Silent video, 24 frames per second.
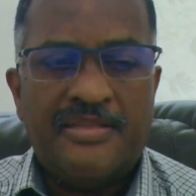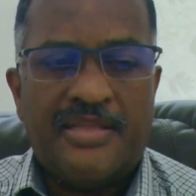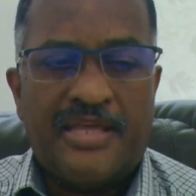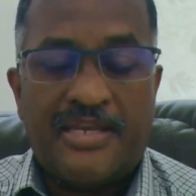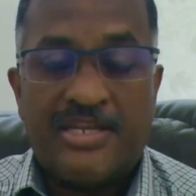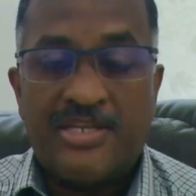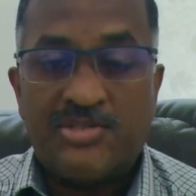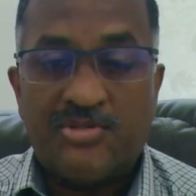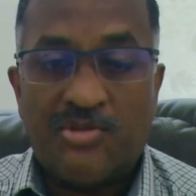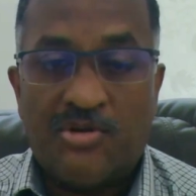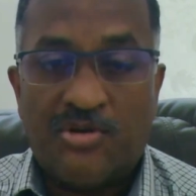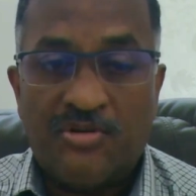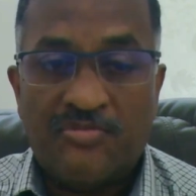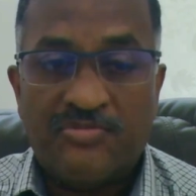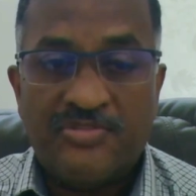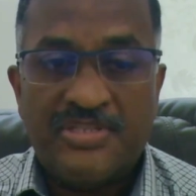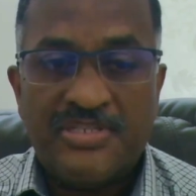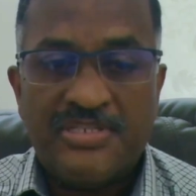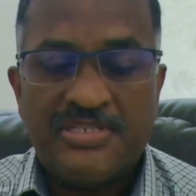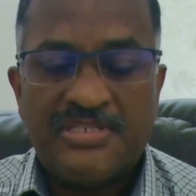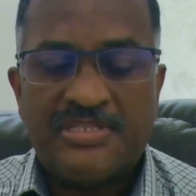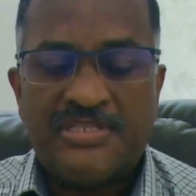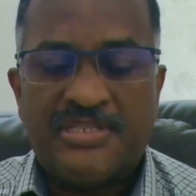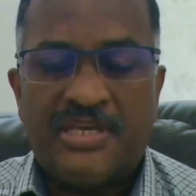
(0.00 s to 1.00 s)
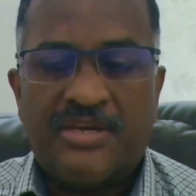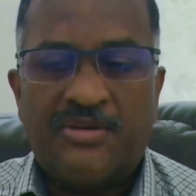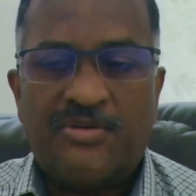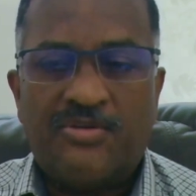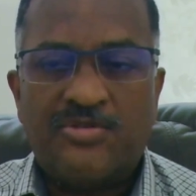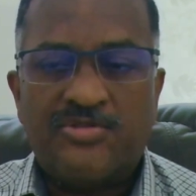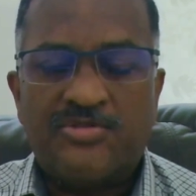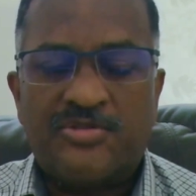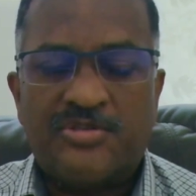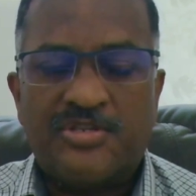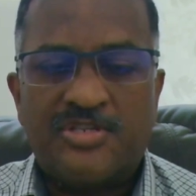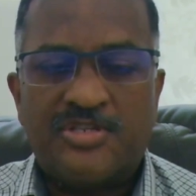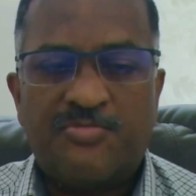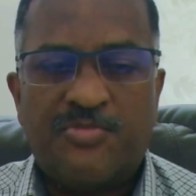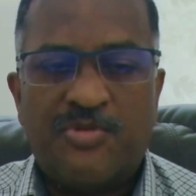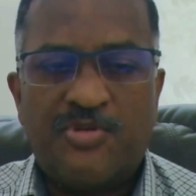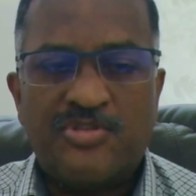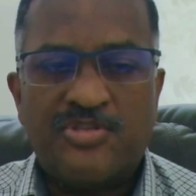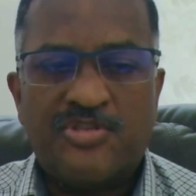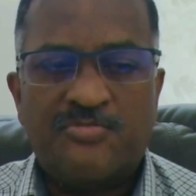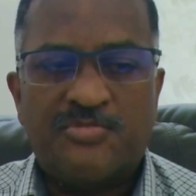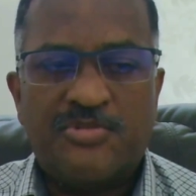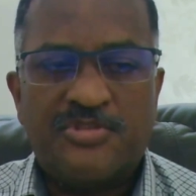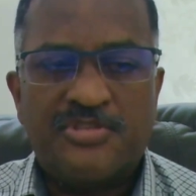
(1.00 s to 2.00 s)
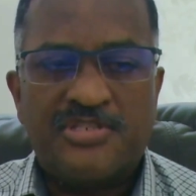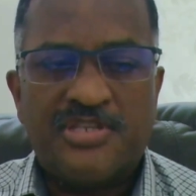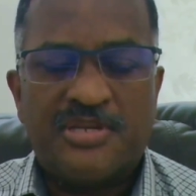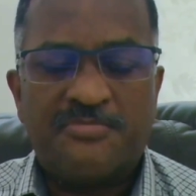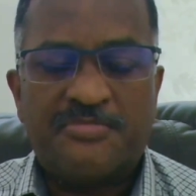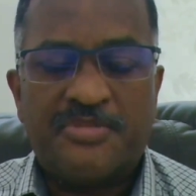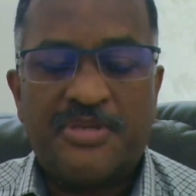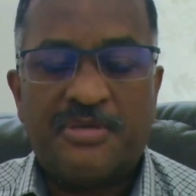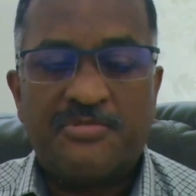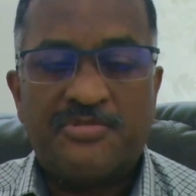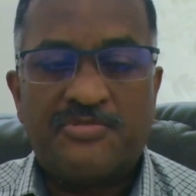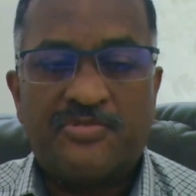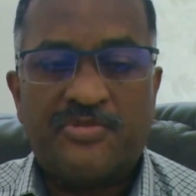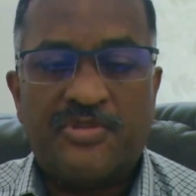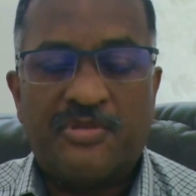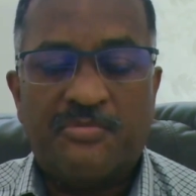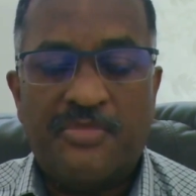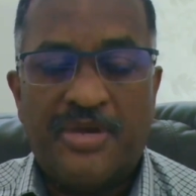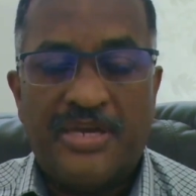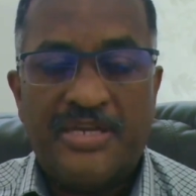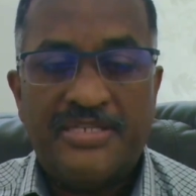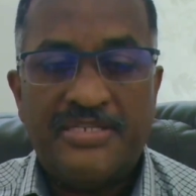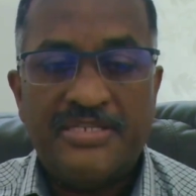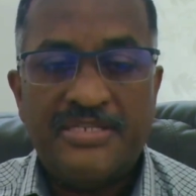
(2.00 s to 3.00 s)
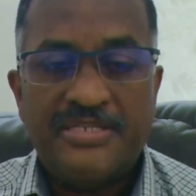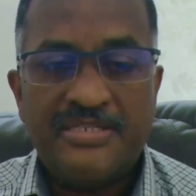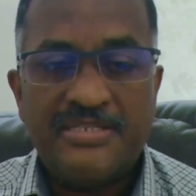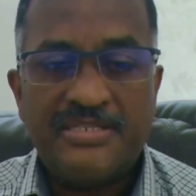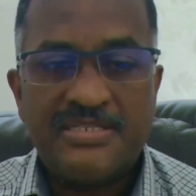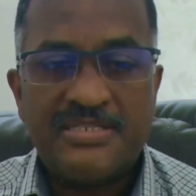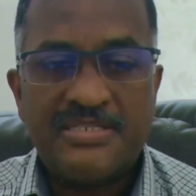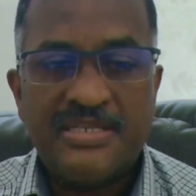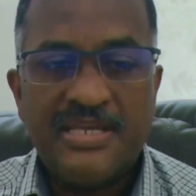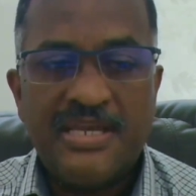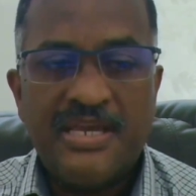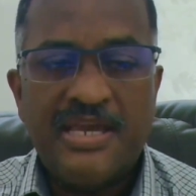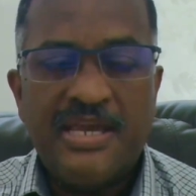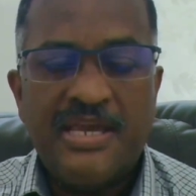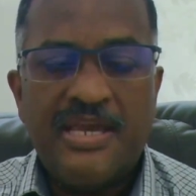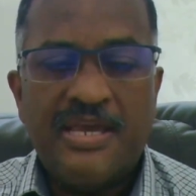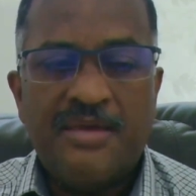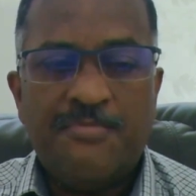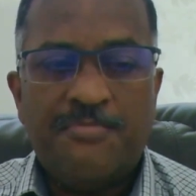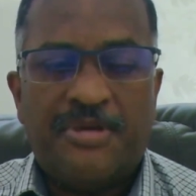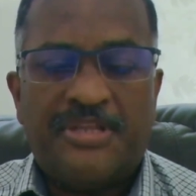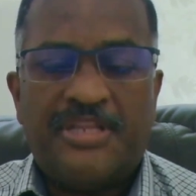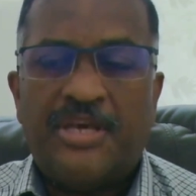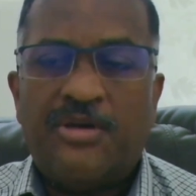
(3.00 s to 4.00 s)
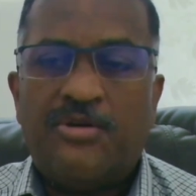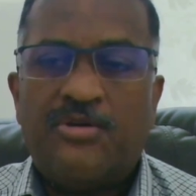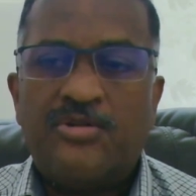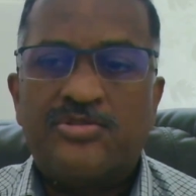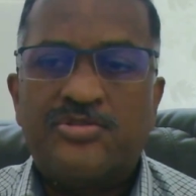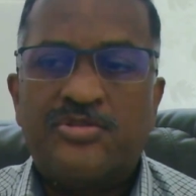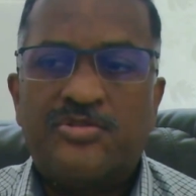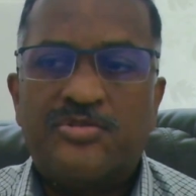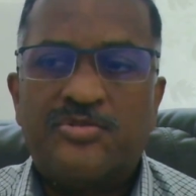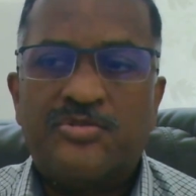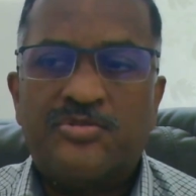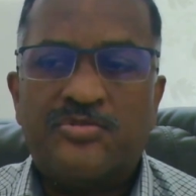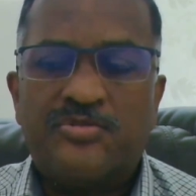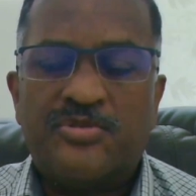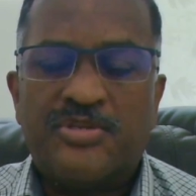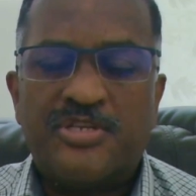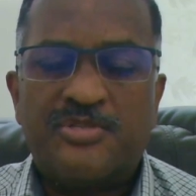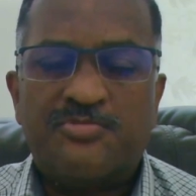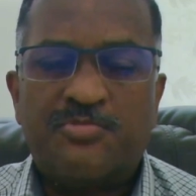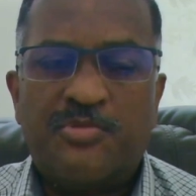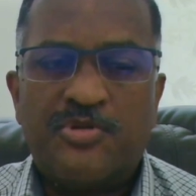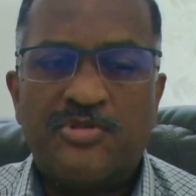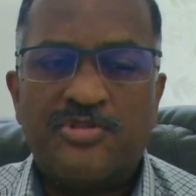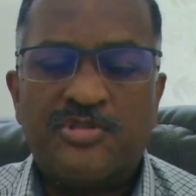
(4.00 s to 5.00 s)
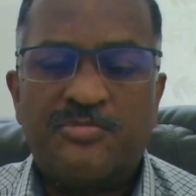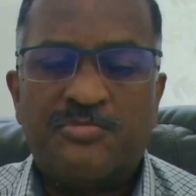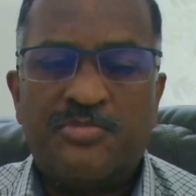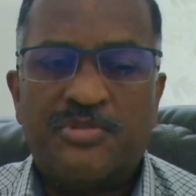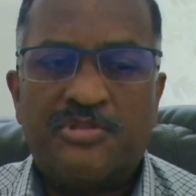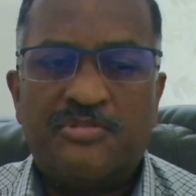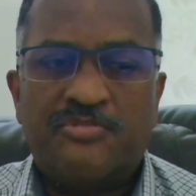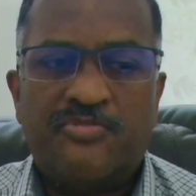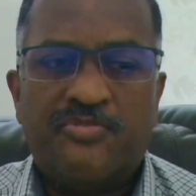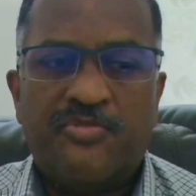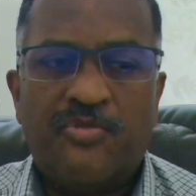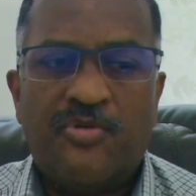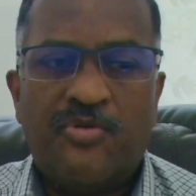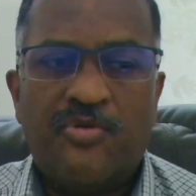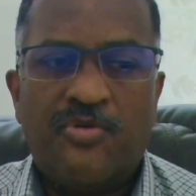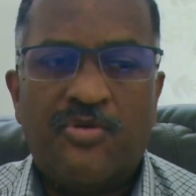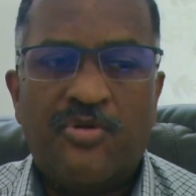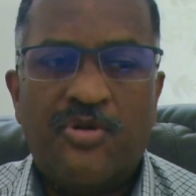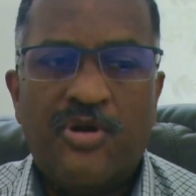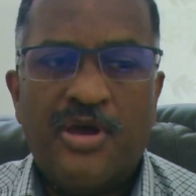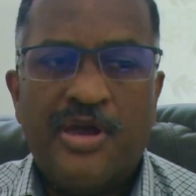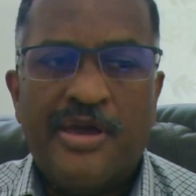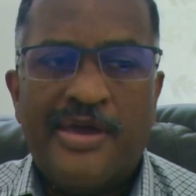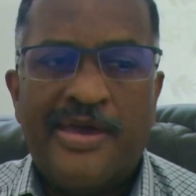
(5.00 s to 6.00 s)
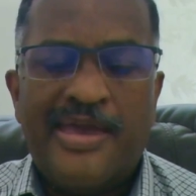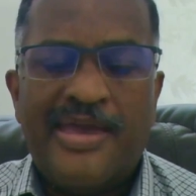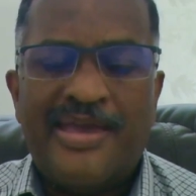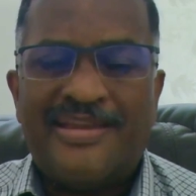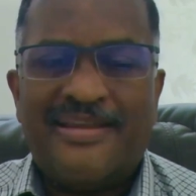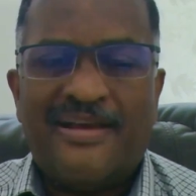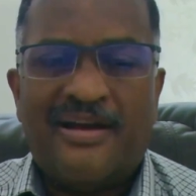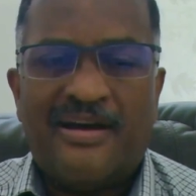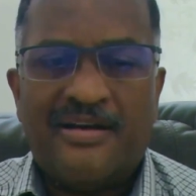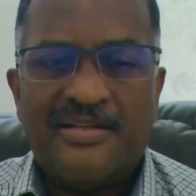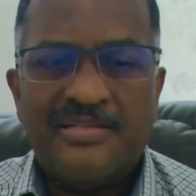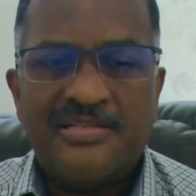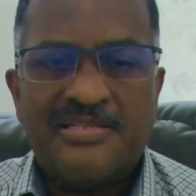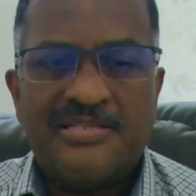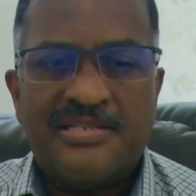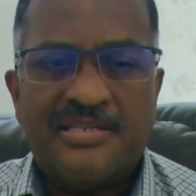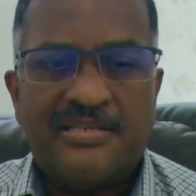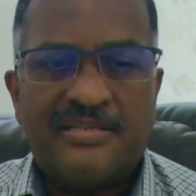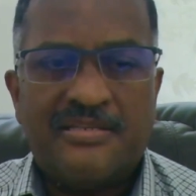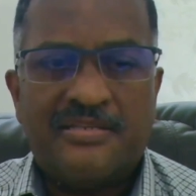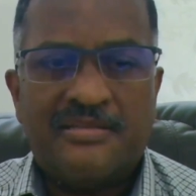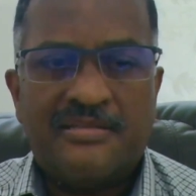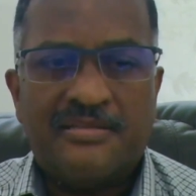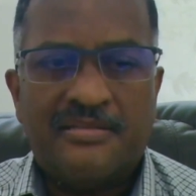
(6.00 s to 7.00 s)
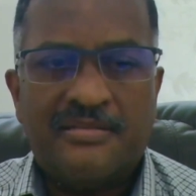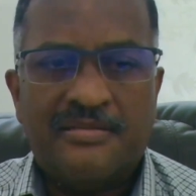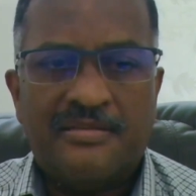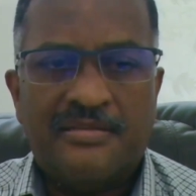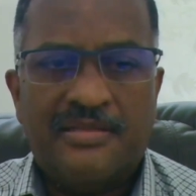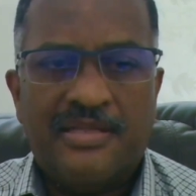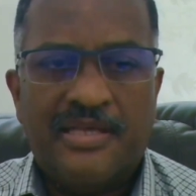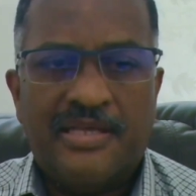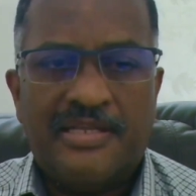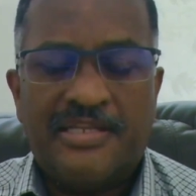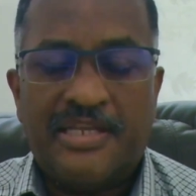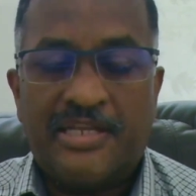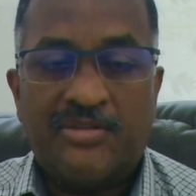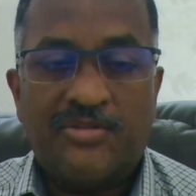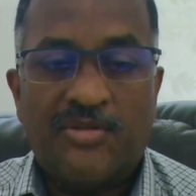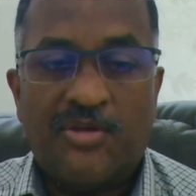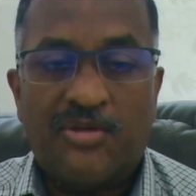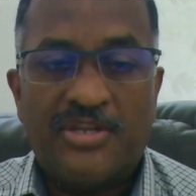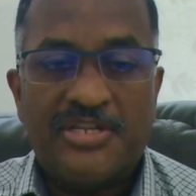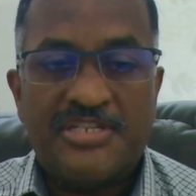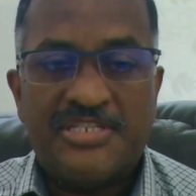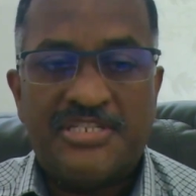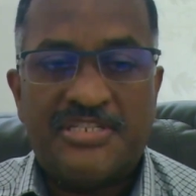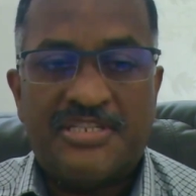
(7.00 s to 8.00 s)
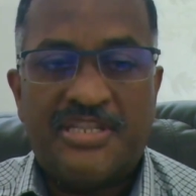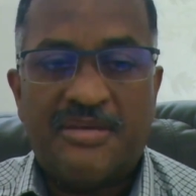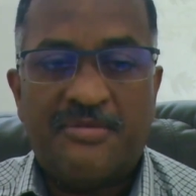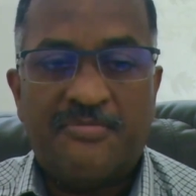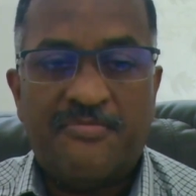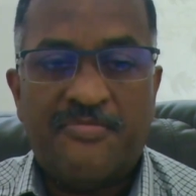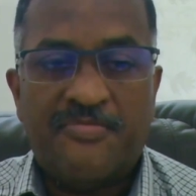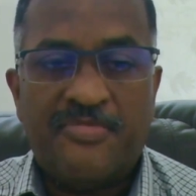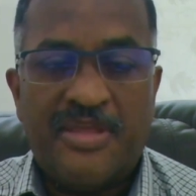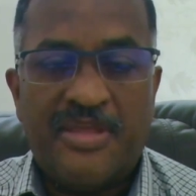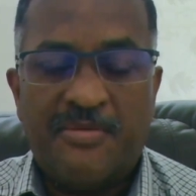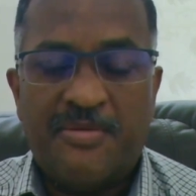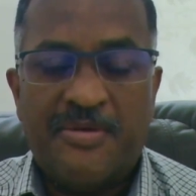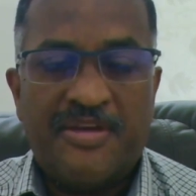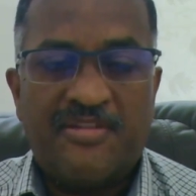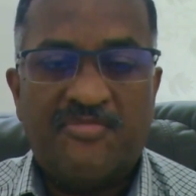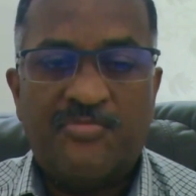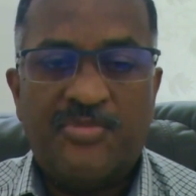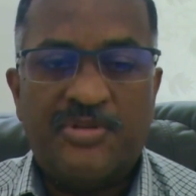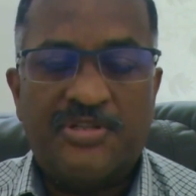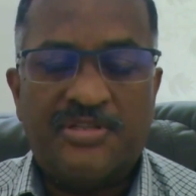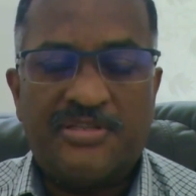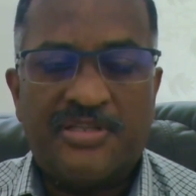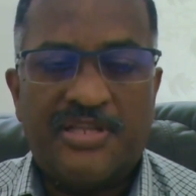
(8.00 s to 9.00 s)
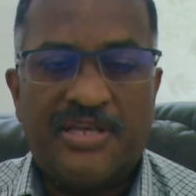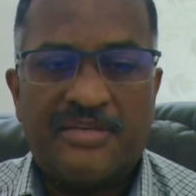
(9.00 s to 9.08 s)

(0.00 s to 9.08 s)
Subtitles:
they resolve this. They're also responsible sometimes for the maintenance, but they're also responsible for enhancing their technology they may have built.